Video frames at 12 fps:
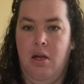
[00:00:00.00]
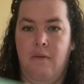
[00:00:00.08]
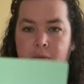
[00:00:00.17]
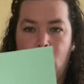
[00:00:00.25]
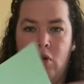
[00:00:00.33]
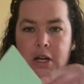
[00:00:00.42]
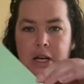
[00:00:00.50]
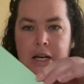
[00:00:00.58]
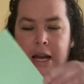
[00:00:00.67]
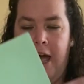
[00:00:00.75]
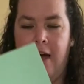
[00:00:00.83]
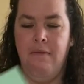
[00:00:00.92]
Fold it in
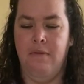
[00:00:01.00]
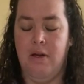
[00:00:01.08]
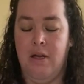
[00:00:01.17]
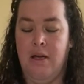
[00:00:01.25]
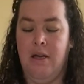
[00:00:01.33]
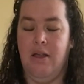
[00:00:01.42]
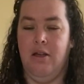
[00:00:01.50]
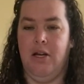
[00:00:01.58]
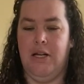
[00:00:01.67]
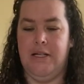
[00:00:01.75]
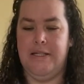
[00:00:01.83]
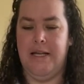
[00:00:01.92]
half. You're
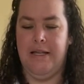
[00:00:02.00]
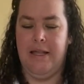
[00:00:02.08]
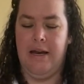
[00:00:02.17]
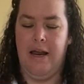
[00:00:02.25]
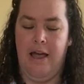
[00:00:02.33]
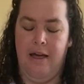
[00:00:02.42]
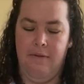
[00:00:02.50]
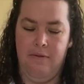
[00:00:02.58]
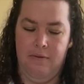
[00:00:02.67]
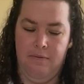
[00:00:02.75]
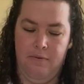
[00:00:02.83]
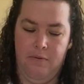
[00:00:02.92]
going to take that half
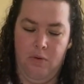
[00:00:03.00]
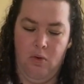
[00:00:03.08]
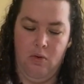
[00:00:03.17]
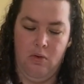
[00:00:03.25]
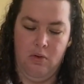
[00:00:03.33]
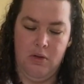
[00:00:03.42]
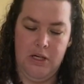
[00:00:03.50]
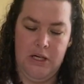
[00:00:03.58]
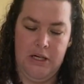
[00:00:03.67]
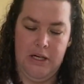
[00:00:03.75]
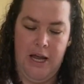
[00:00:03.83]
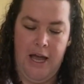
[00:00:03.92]
and fold it
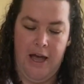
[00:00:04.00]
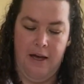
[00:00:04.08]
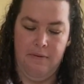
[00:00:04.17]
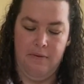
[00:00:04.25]
in half